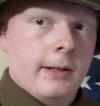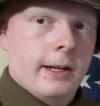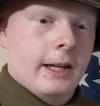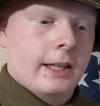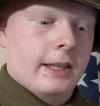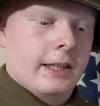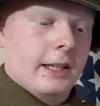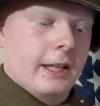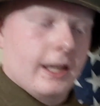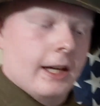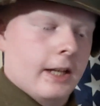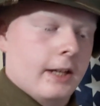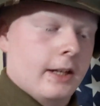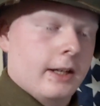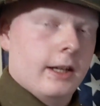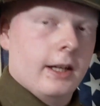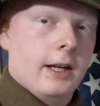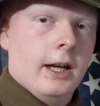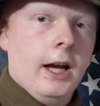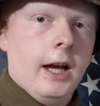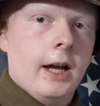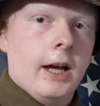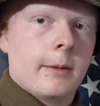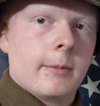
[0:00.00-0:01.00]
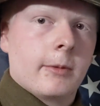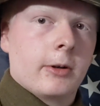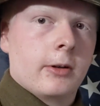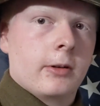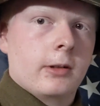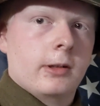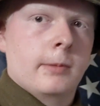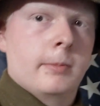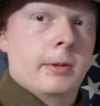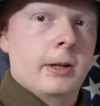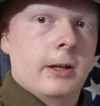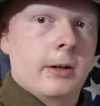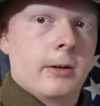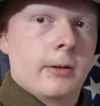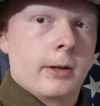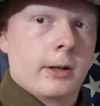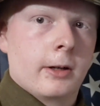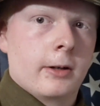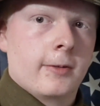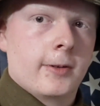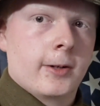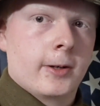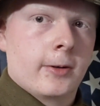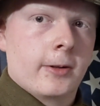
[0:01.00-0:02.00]
At the end, I'm going to be going
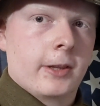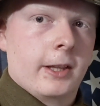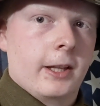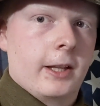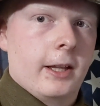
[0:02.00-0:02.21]
over all the